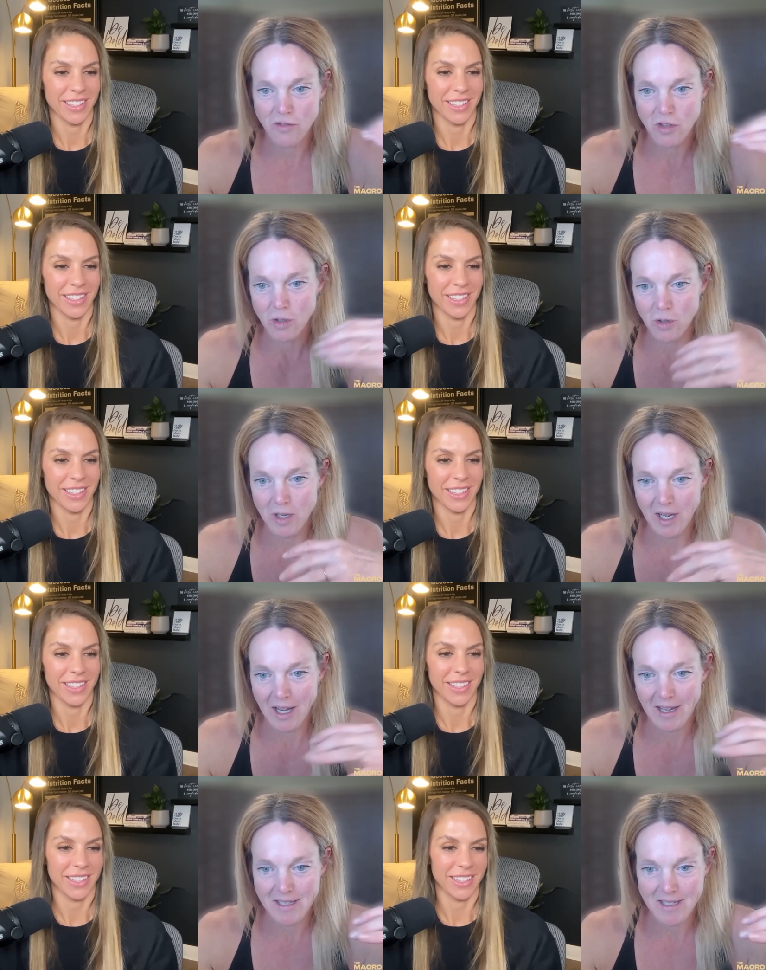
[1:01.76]
Speaker 1: food
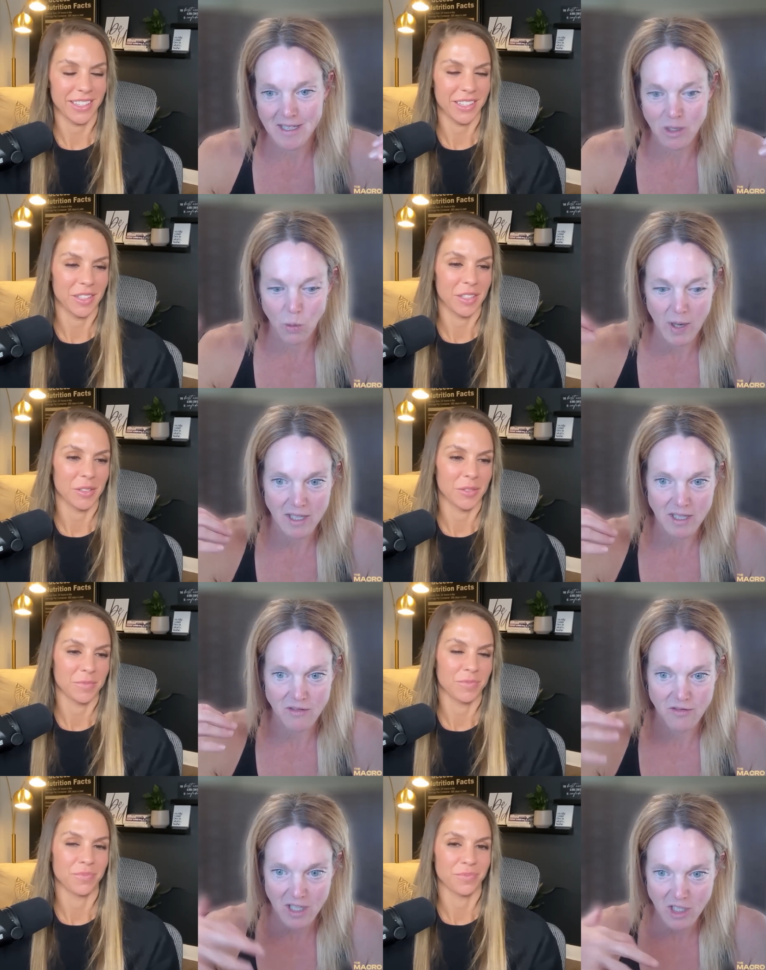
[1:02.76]
as the way
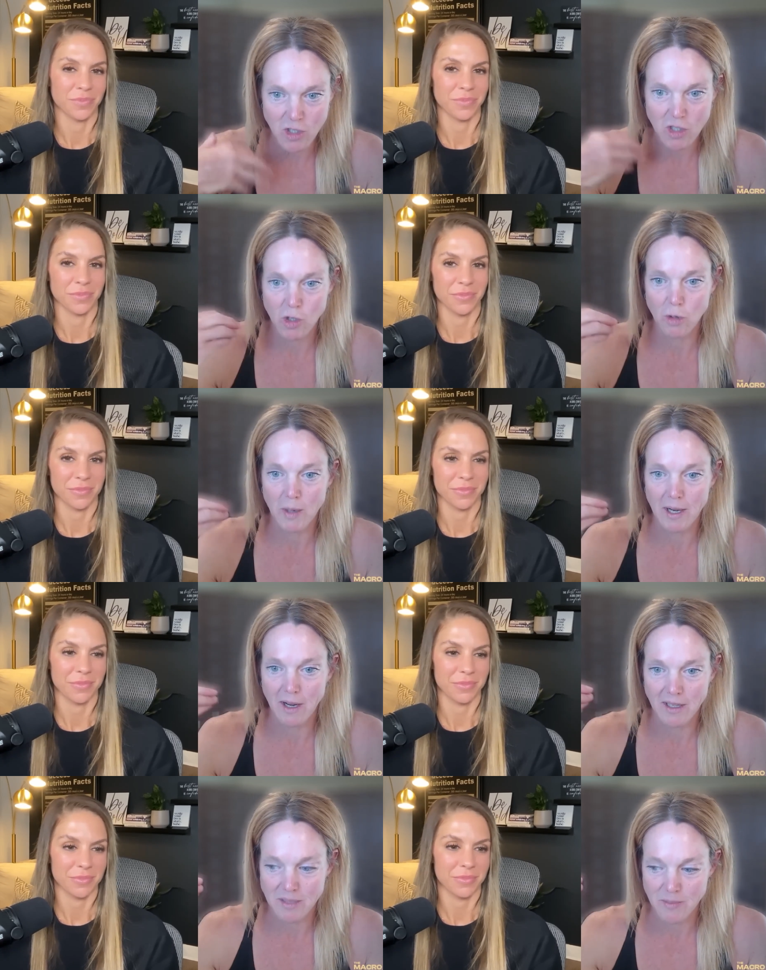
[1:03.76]
to feed your soul but
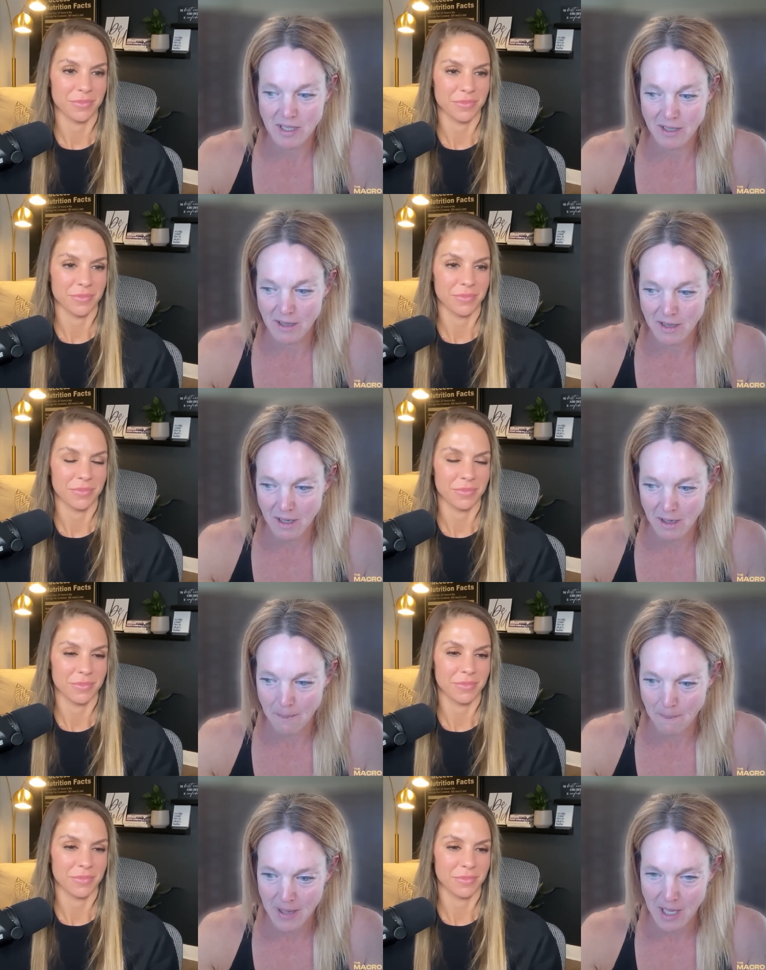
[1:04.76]
not to be
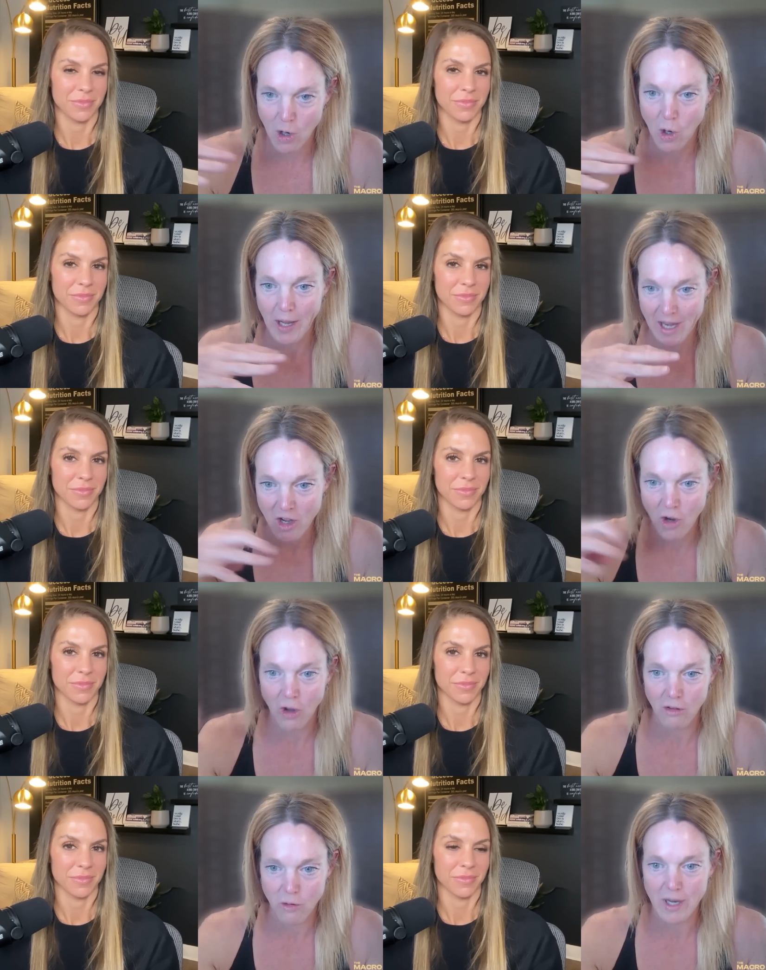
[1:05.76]
the be all end
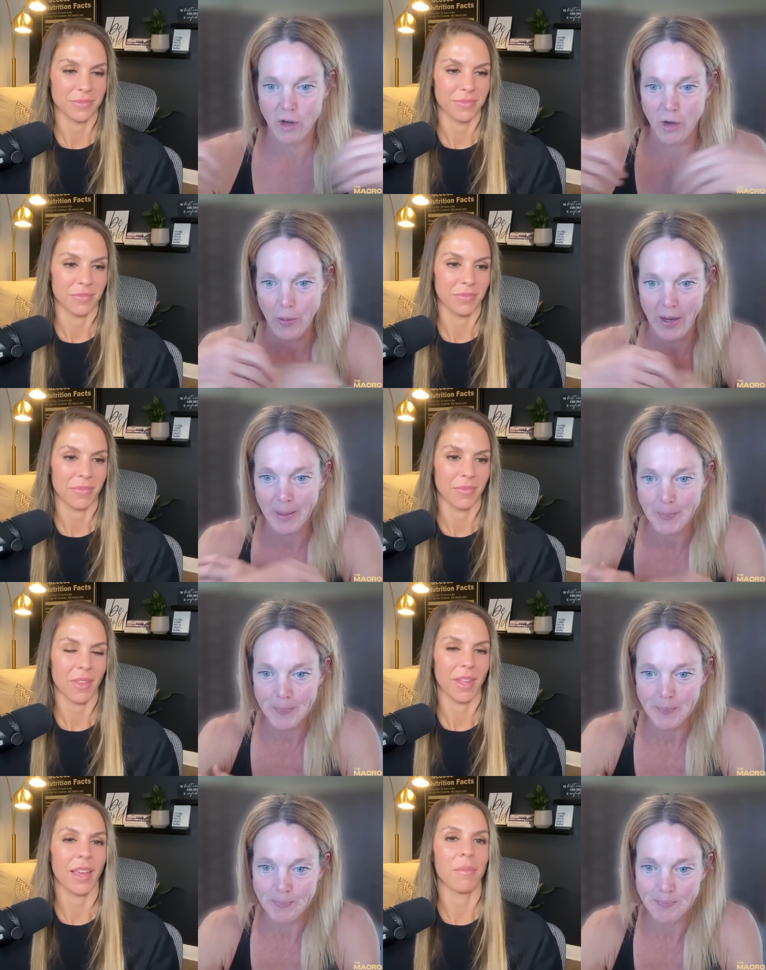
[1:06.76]
all of what you're doing
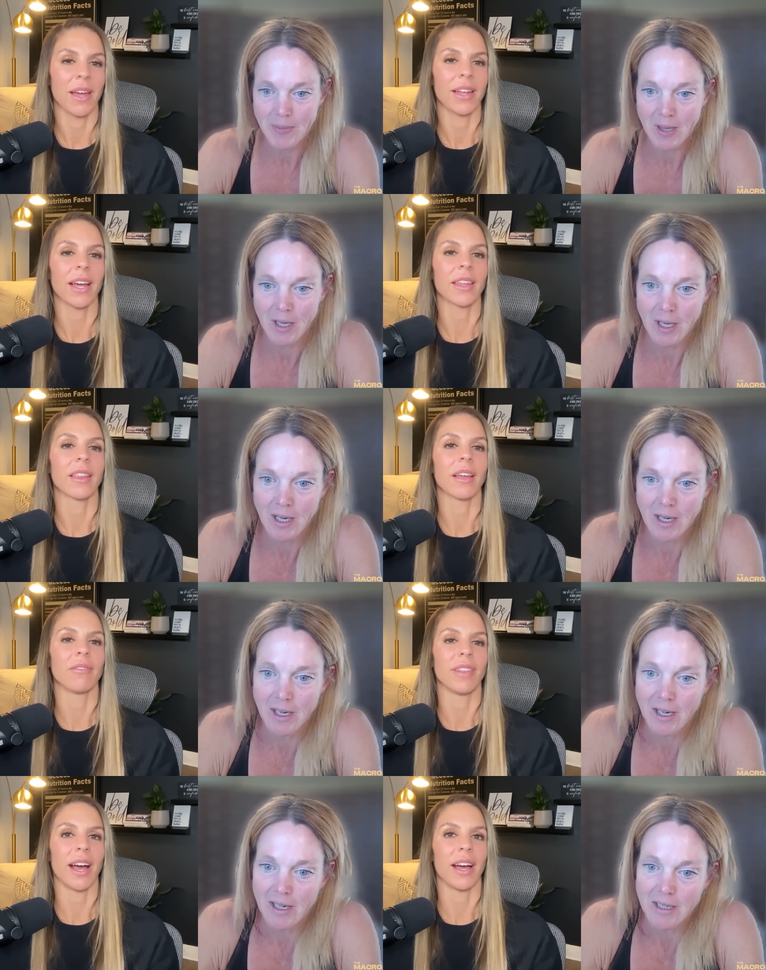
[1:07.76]
Speaker 2: amen i
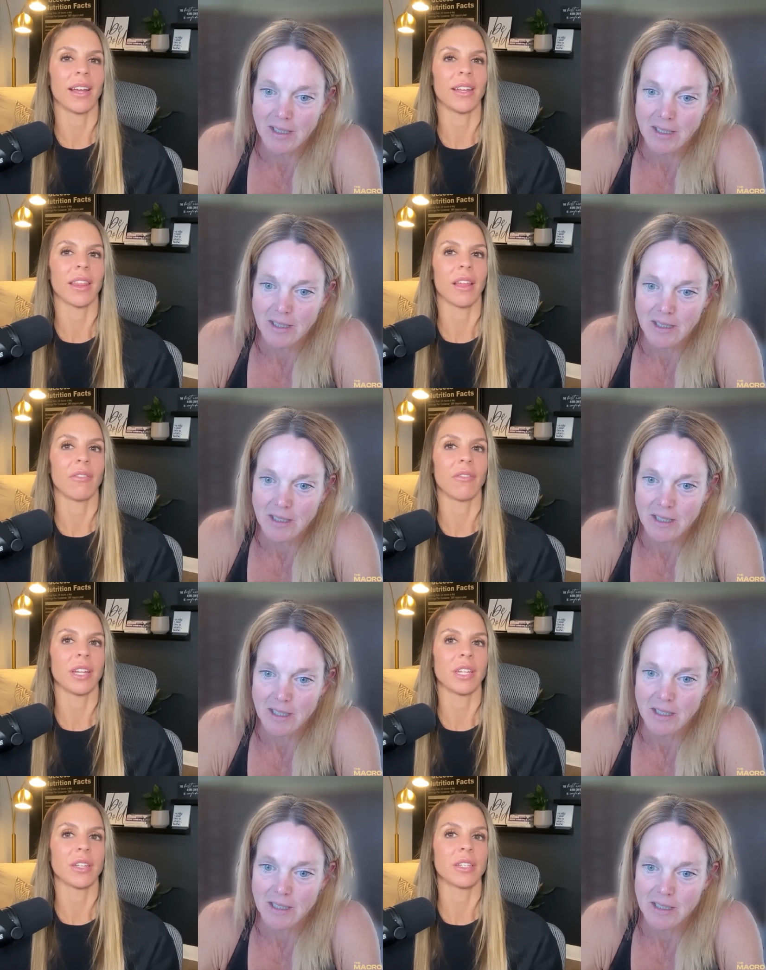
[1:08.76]
love that and i love
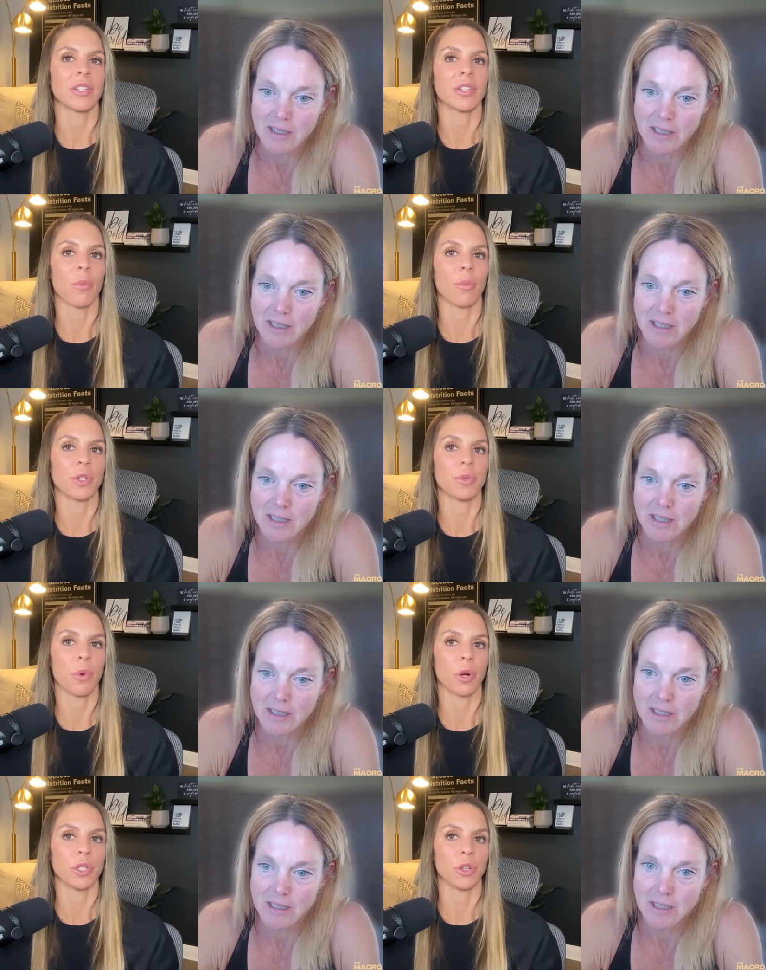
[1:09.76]
it so much
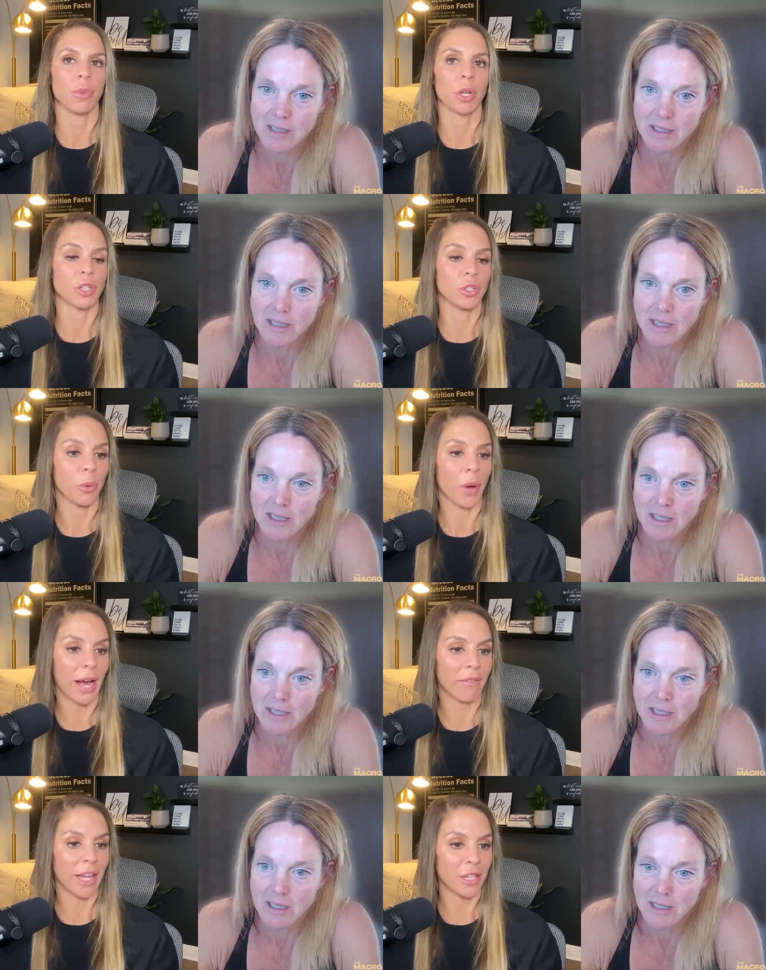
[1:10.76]
more too because you
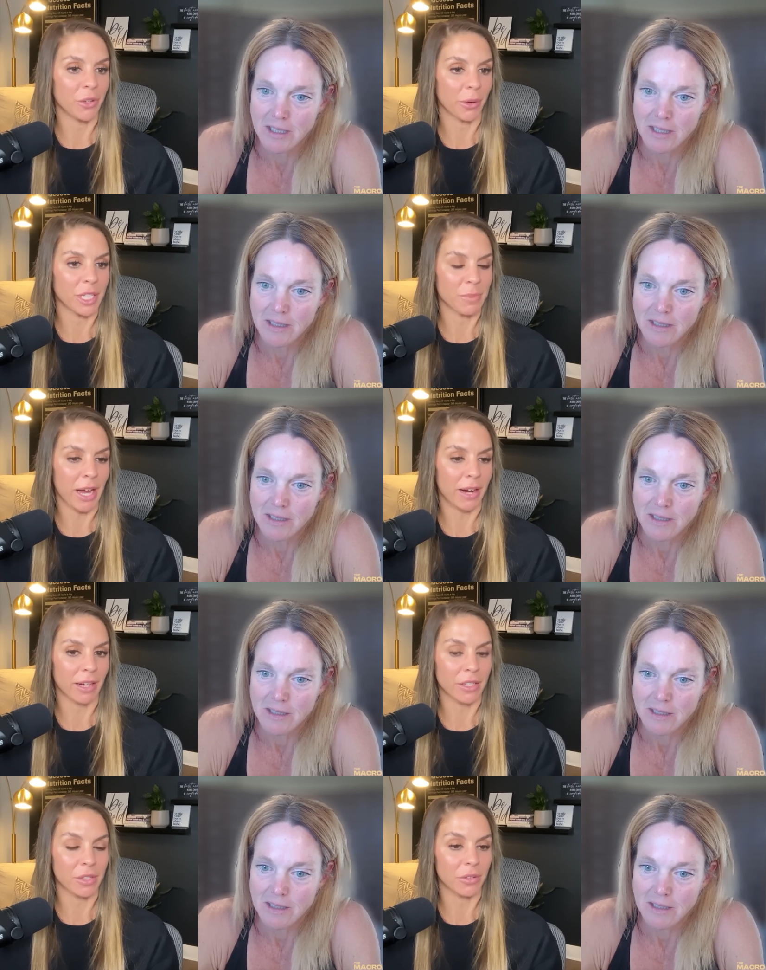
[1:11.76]
have that endurance
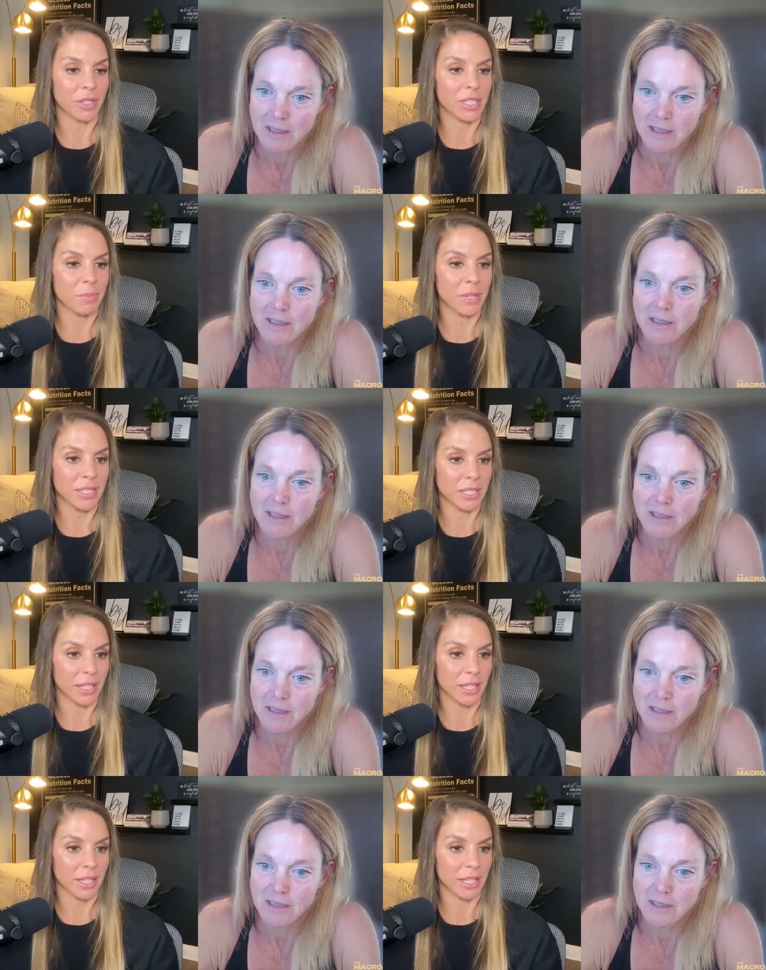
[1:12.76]
background so you can speak to